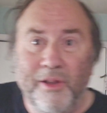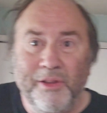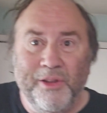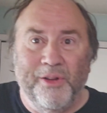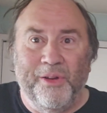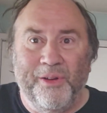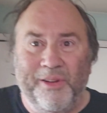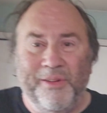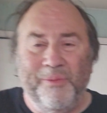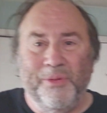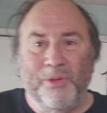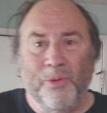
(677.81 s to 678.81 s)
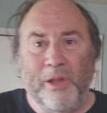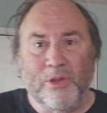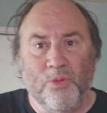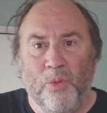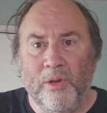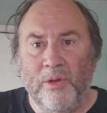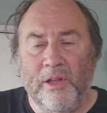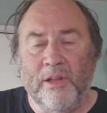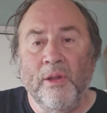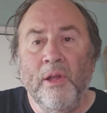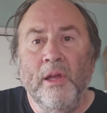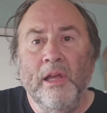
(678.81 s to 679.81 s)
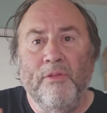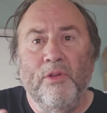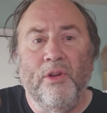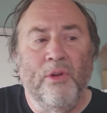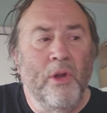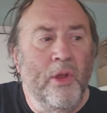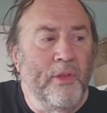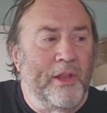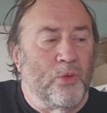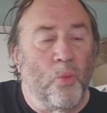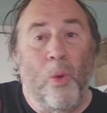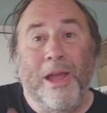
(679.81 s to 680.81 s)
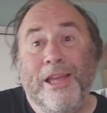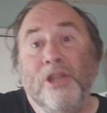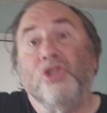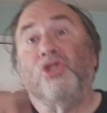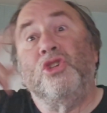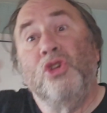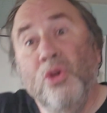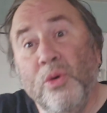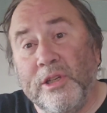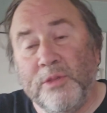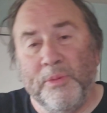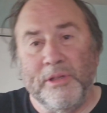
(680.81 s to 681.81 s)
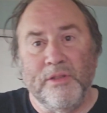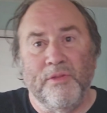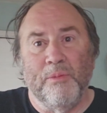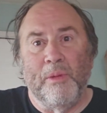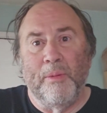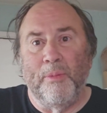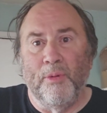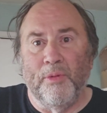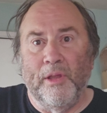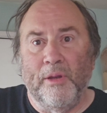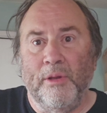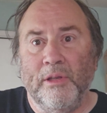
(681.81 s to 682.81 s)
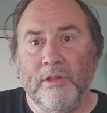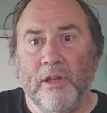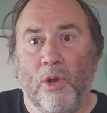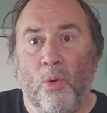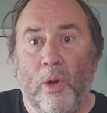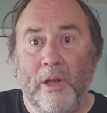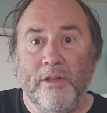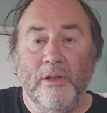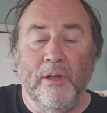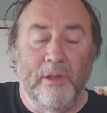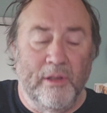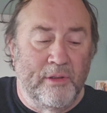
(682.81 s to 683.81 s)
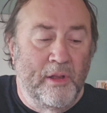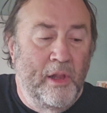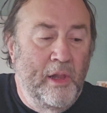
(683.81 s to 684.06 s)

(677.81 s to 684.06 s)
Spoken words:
You know, people say, well, if you hear that's way too expensive, then maybe people are thinking it's not quite it's